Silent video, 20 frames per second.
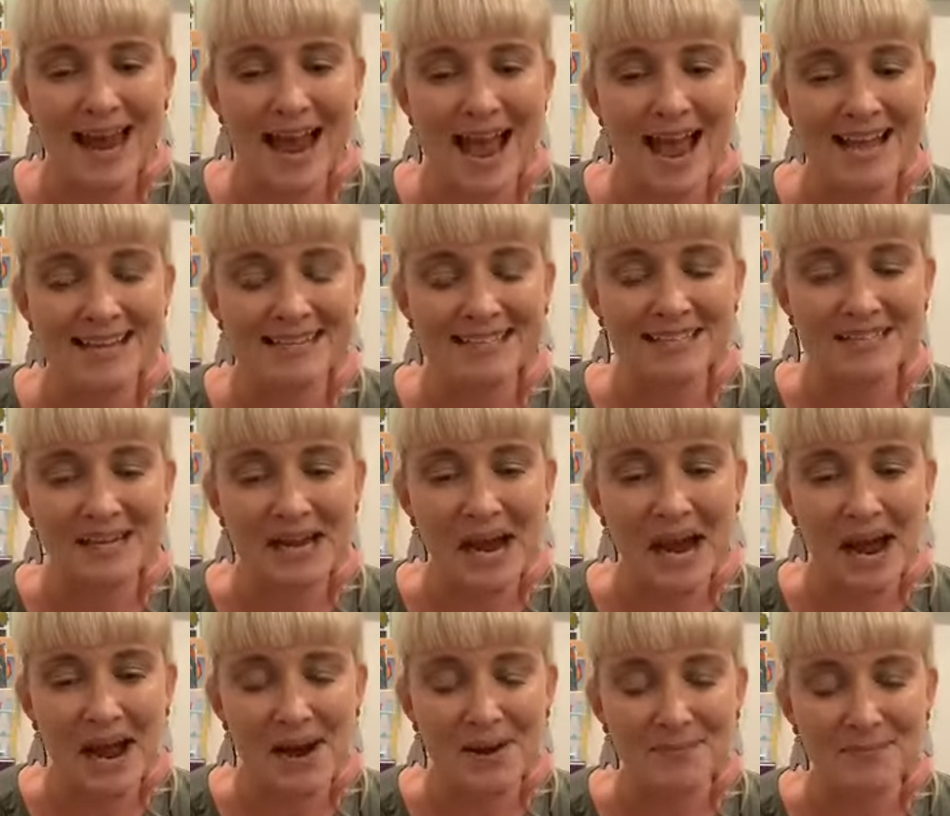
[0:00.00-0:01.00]
and
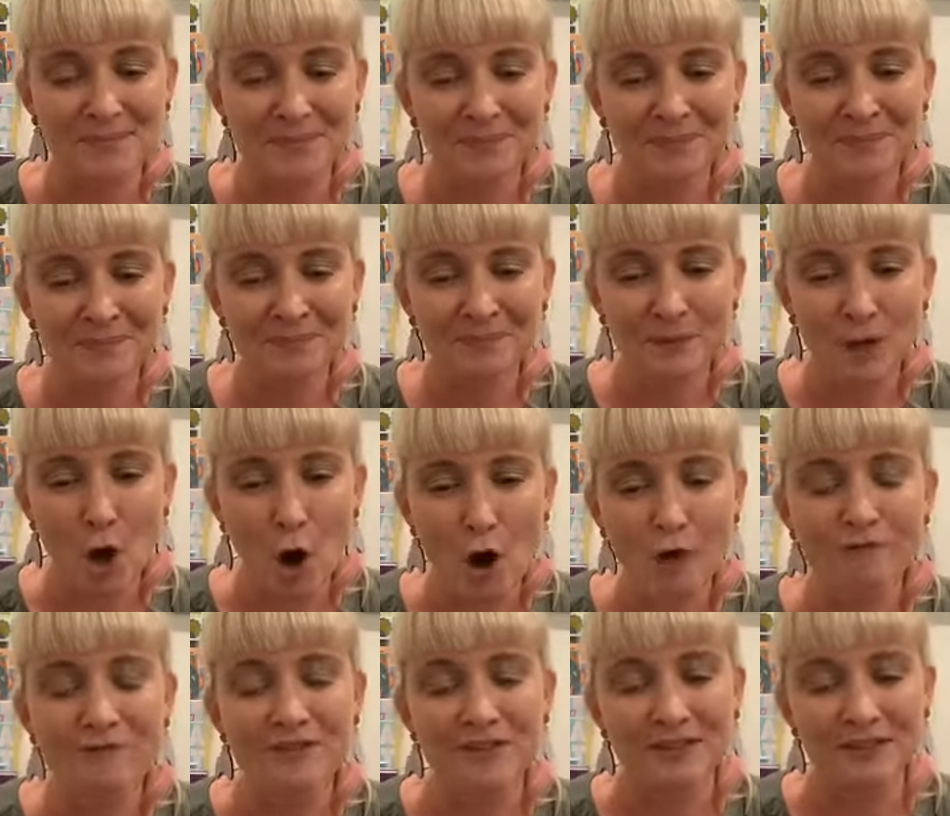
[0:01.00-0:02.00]

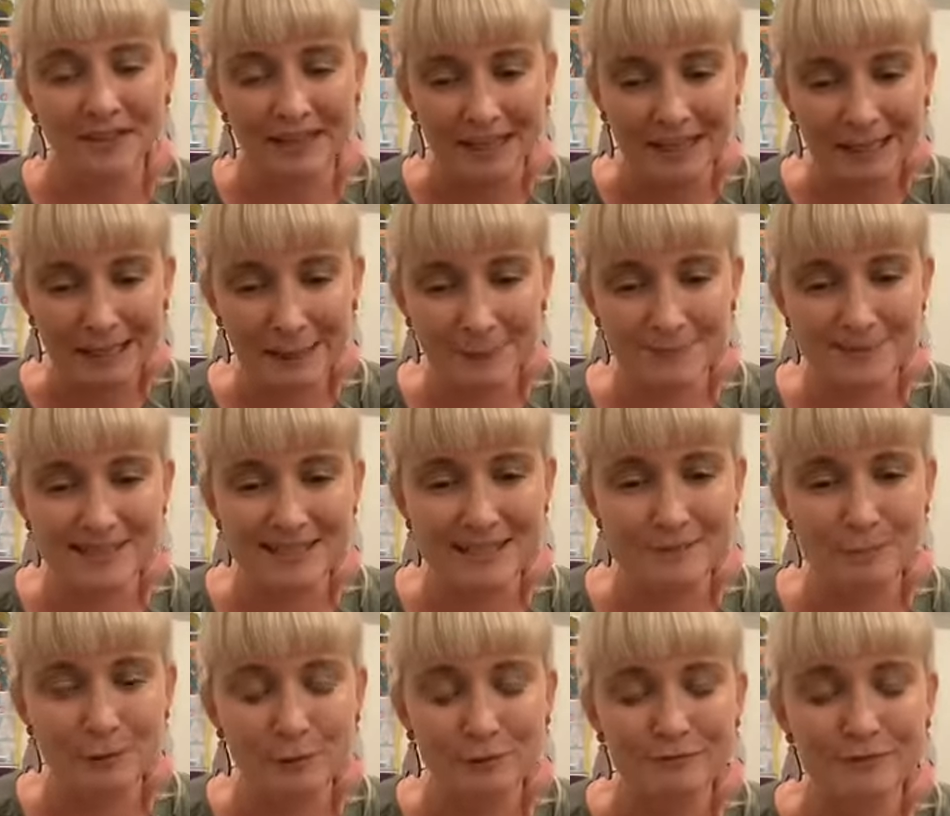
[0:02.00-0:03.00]
often eclipses
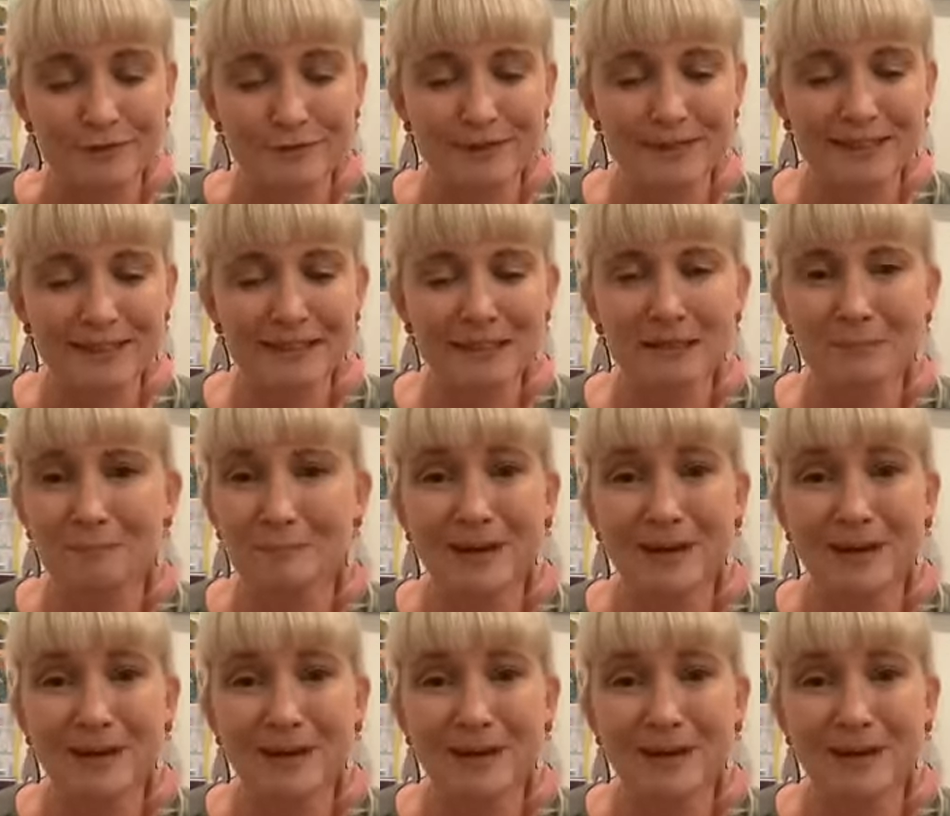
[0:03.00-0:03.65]
poor Vivian,